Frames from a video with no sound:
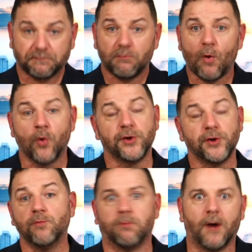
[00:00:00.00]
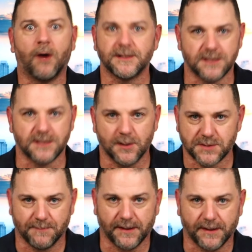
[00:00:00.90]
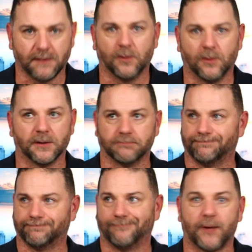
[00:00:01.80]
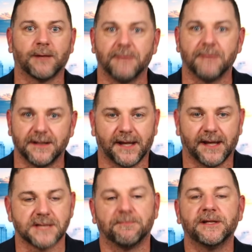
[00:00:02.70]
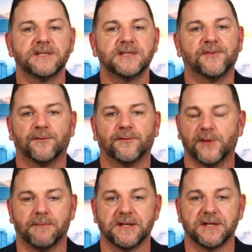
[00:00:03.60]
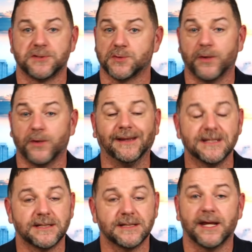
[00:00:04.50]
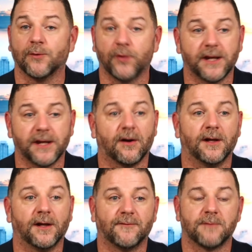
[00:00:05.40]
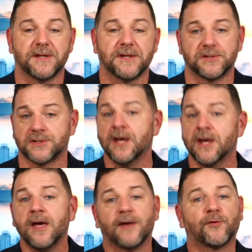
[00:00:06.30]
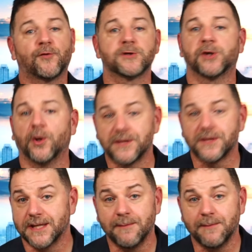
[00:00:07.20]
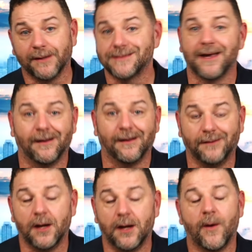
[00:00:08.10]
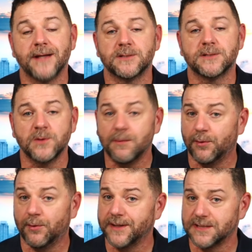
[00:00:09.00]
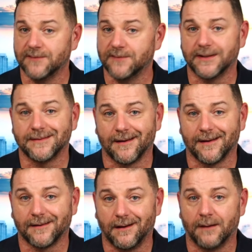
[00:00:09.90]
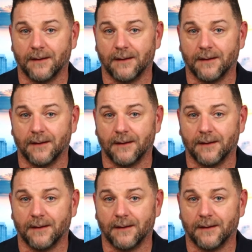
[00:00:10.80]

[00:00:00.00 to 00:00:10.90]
or you want to know something or recommend a guest, please feel free to message us. We listen and read all of our messages. And of course, you can always email us at hello@tothepointtv.com.